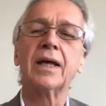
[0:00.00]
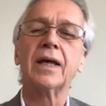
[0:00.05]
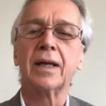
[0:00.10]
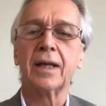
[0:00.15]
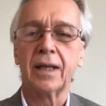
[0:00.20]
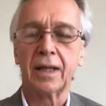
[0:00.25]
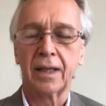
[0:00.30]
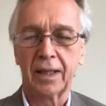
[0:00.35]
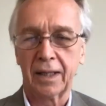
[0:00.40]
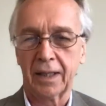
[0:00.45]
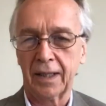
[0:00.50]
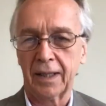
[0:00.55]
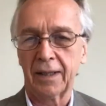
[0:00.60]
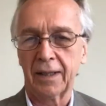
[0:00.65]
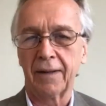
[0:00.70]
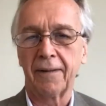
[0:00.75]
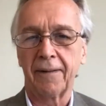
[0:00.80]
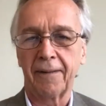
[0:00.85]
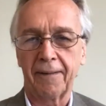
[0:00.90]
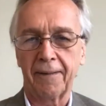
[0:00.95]
give it to the
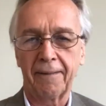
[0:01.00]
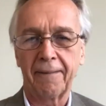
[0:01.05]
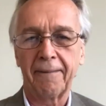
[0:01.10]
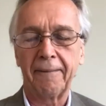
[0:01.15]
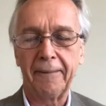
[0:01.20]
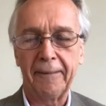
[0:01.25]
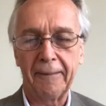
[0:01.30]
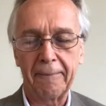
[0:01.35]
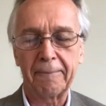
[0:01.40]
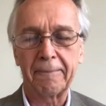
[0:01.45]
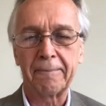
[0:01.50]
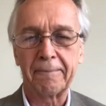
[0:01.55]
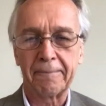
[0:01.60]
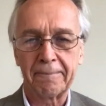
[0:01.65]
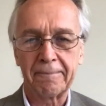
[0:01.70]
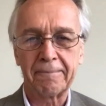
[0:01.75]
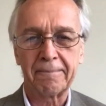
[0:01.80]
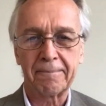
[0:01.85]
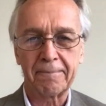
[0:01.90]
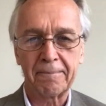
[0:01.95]
soloist. Now develop your
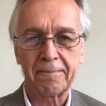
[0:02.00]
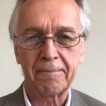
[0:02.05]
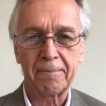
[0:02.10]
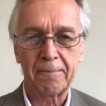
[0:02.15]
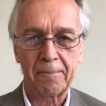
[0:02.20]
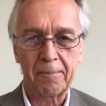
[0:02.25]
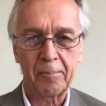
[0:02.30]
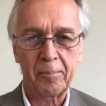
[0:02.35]
piece